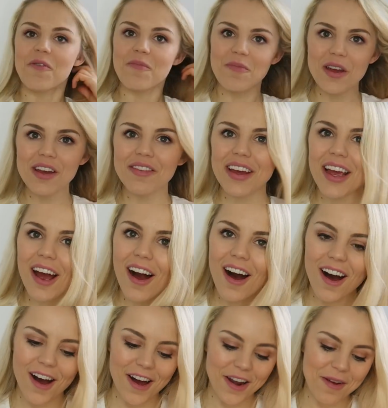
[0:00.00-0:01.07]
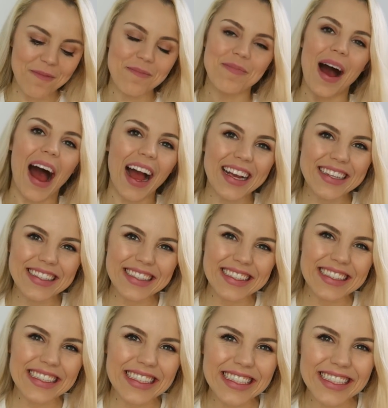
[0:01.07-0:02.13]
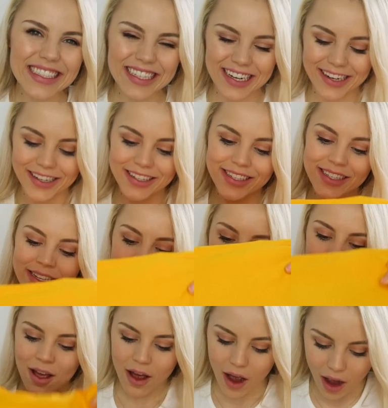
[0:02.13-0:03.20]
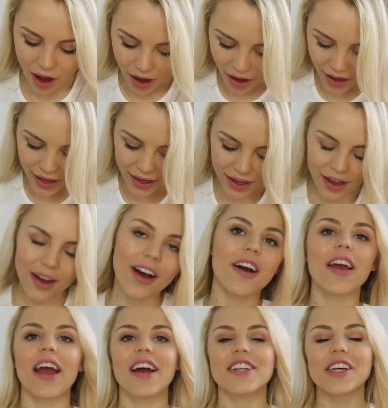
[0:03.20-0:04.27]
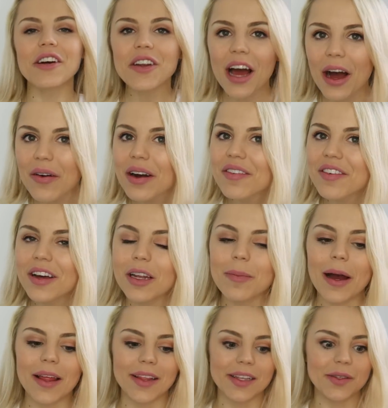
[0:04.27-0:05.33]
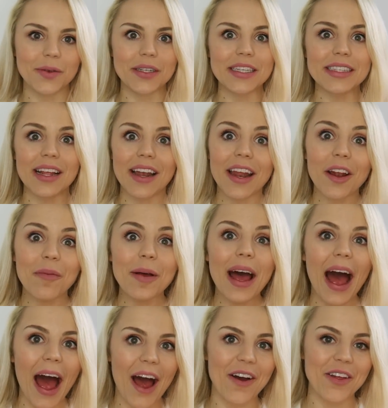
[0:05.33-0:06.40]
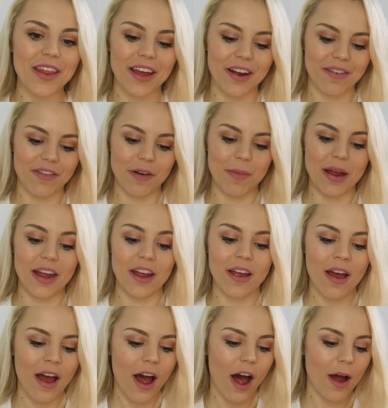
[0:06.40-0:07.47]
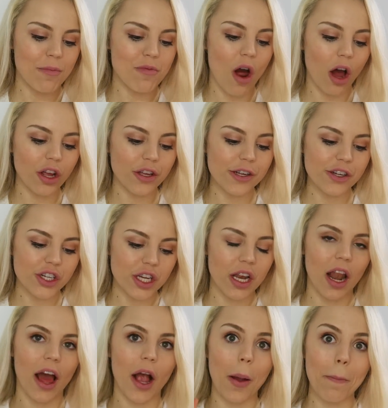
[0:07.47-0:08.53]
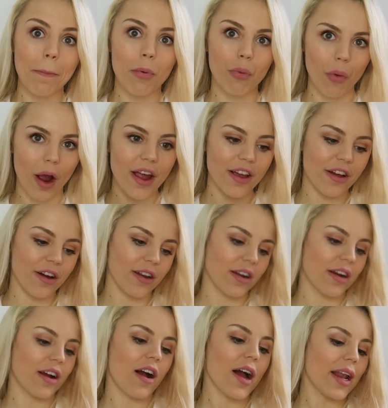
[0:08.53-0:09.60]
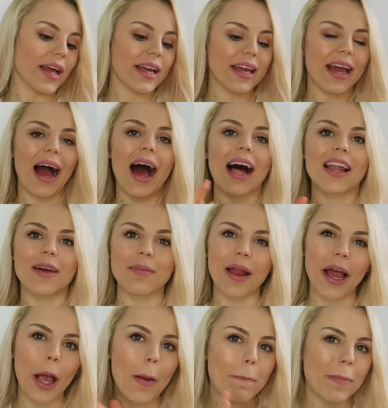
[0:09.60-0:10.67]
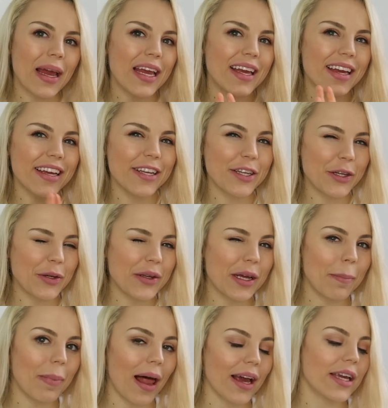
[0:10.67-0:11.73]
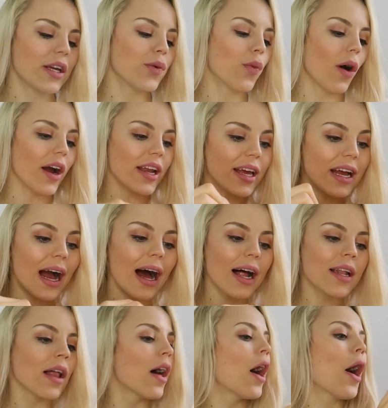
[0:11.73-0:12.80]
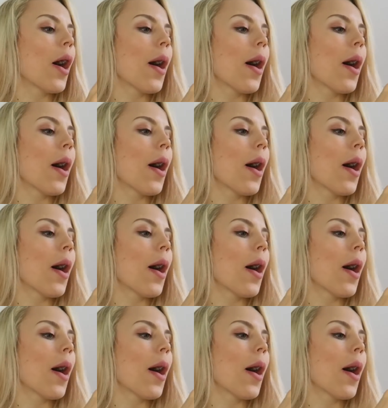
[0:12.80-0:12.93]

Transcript: Moving on, back to t-shirts. I don't know how I feel about this one. It's a little bit out there for me. I'm not usually like a bright color kind of gal. I'm like a pinky, nudie, blacky, whitey gal.